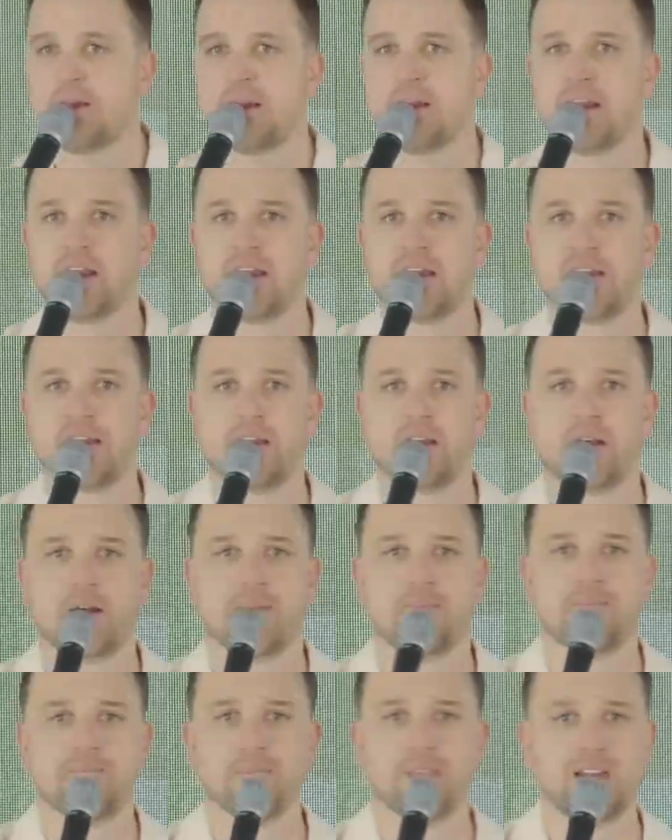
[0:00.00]
And
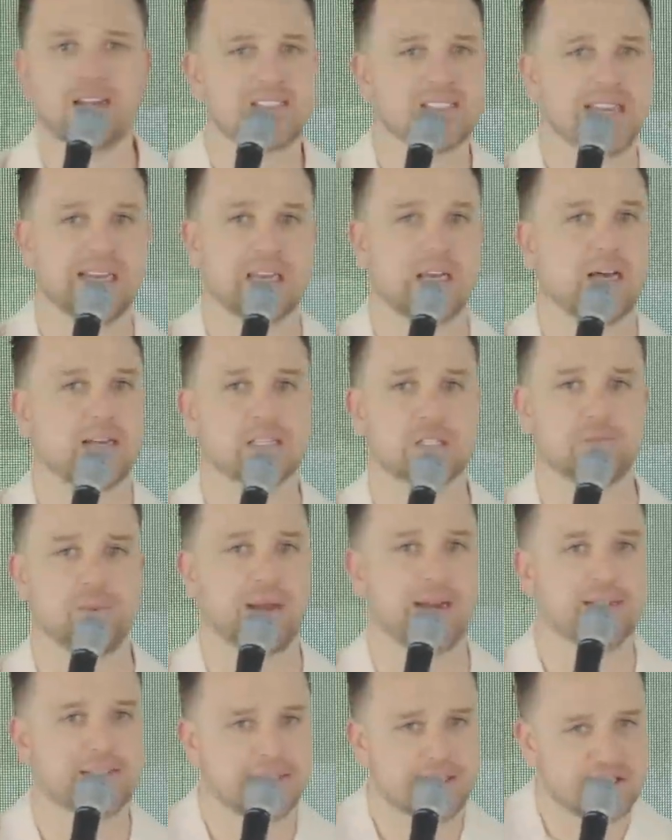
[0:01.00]
um, he doesn't need a lot of
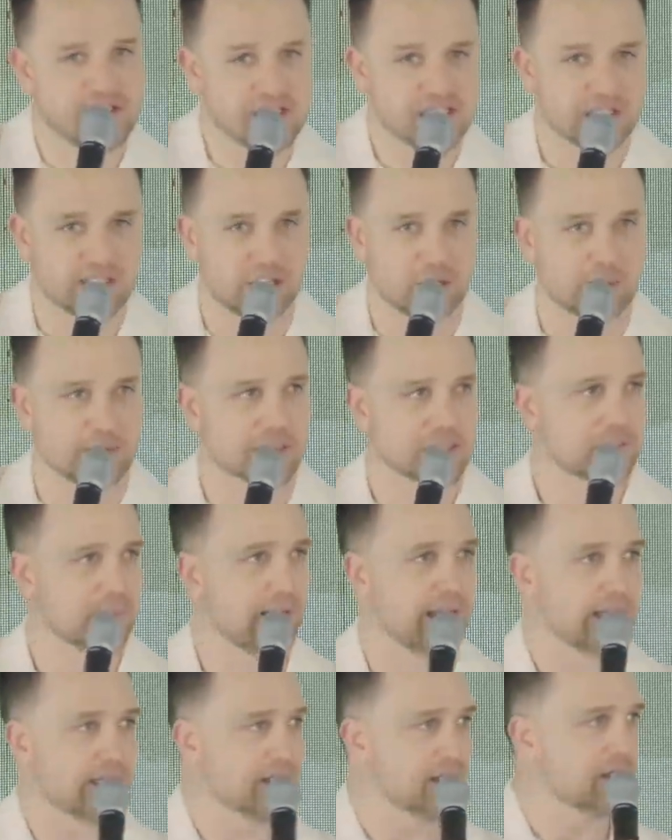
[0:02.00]
space. He just needs a little bit of
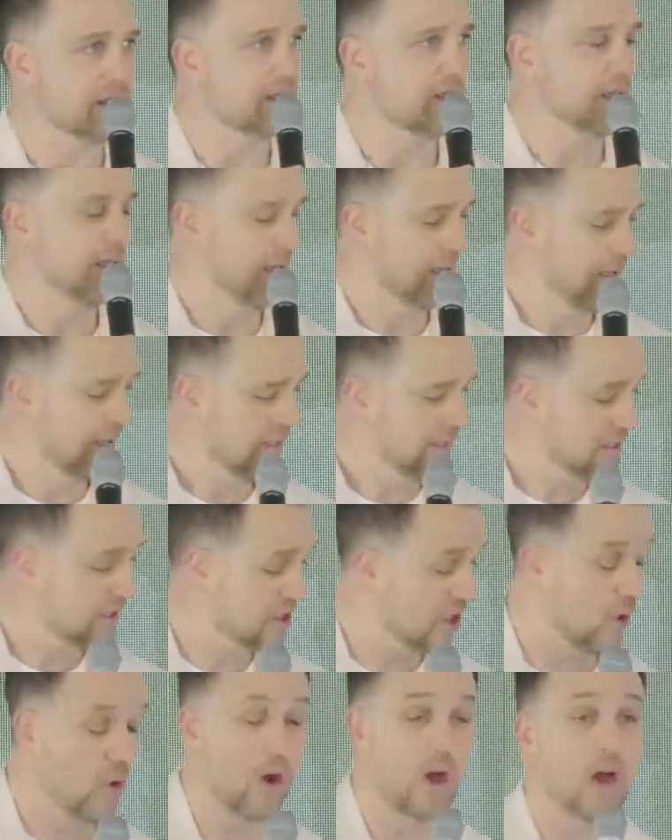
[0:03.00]
space.
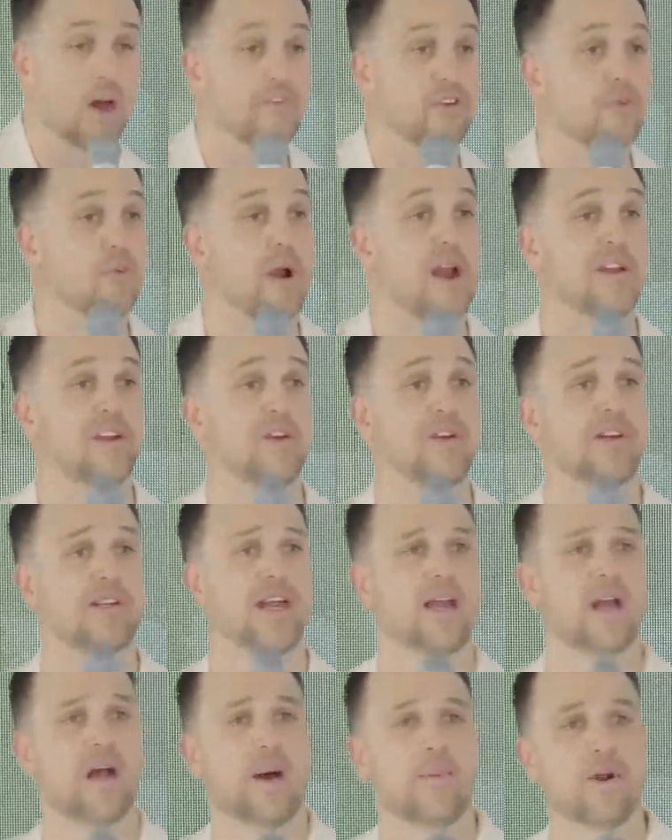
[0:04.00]
So uh, if you're brand new
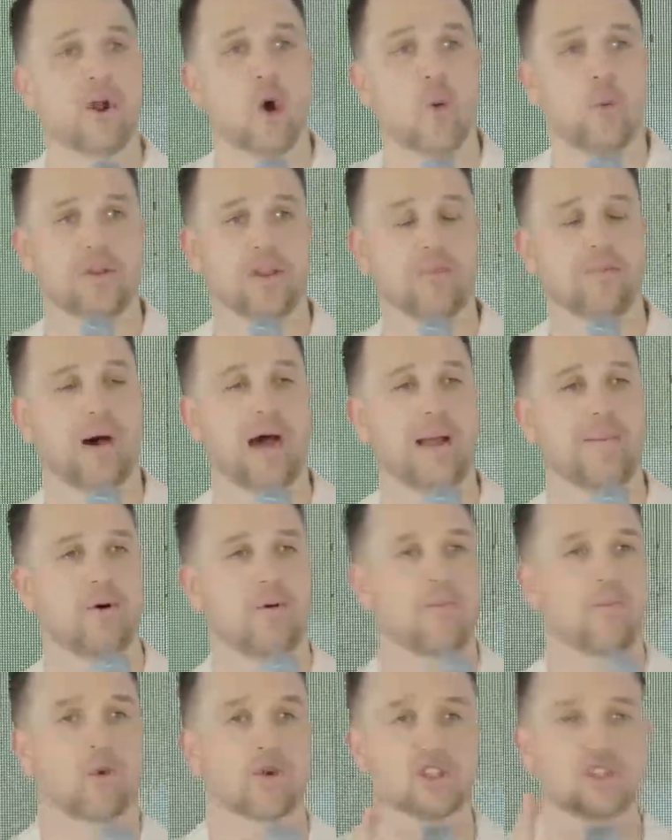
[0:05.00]
today, I'm going to open the
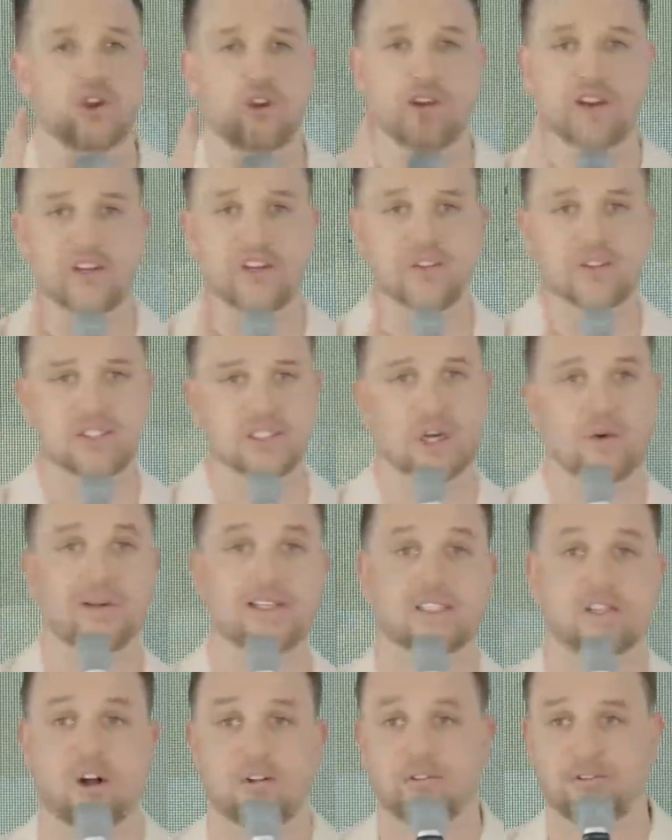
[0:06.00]
Bible. We're starting a new
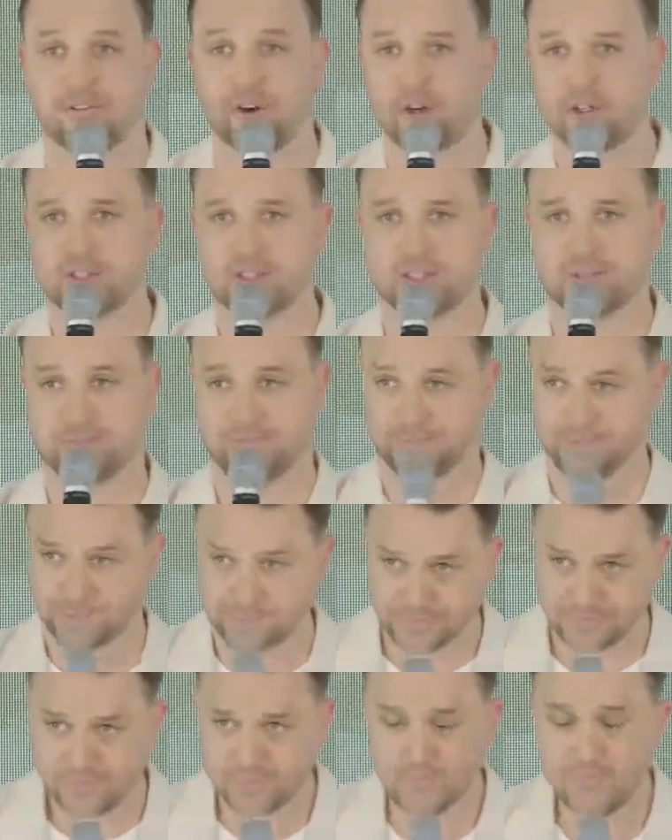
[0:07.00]
series called First.
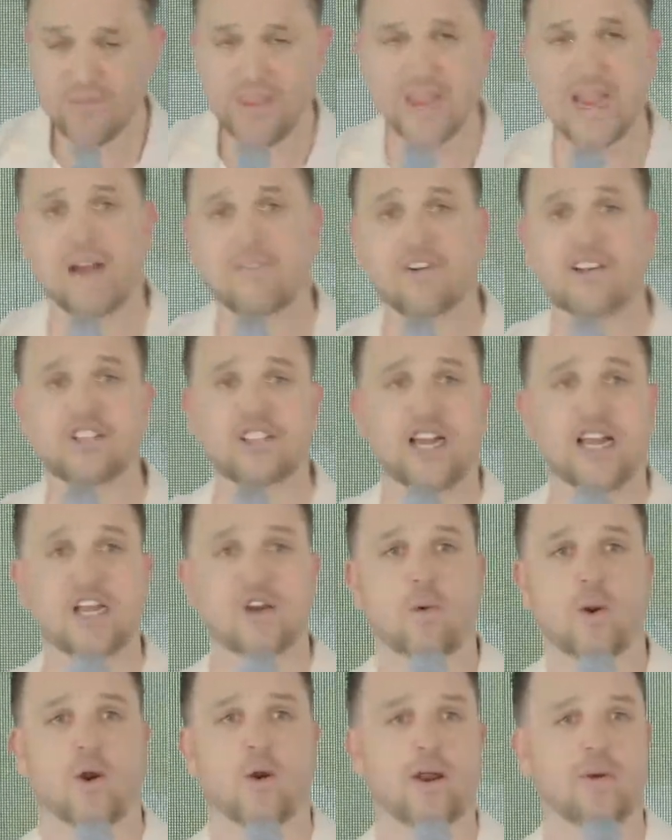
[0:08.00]
Every
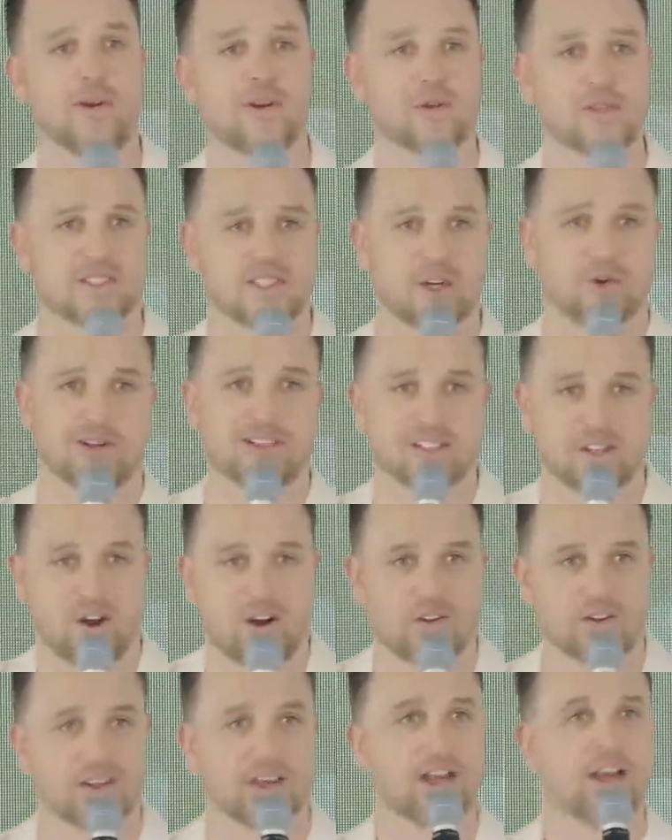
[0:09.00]
January, we do a series
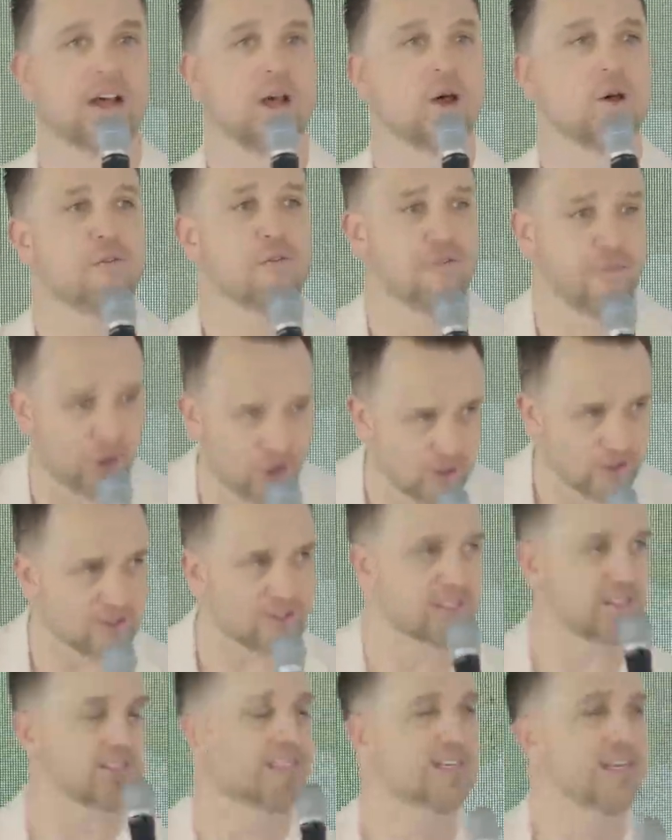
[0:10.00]
called
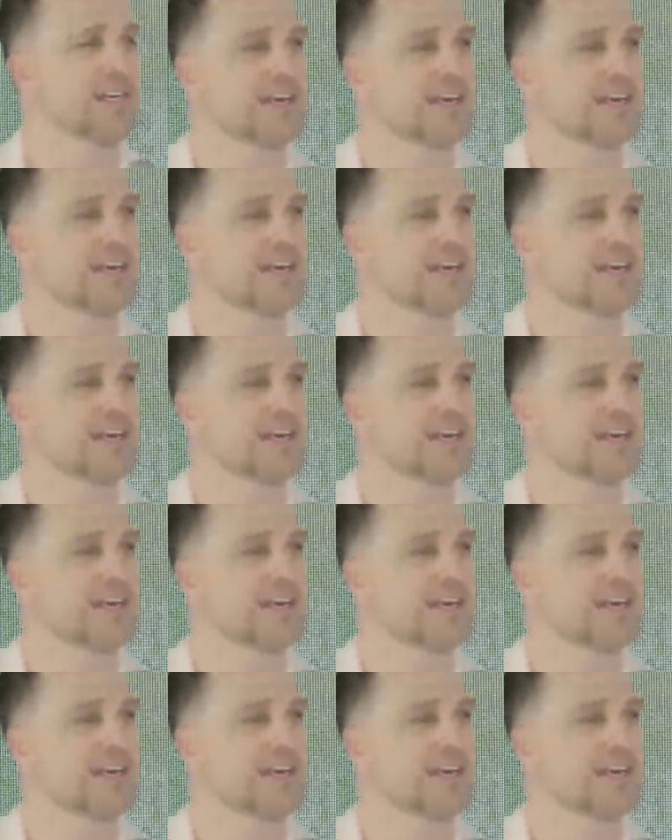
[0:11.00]
First.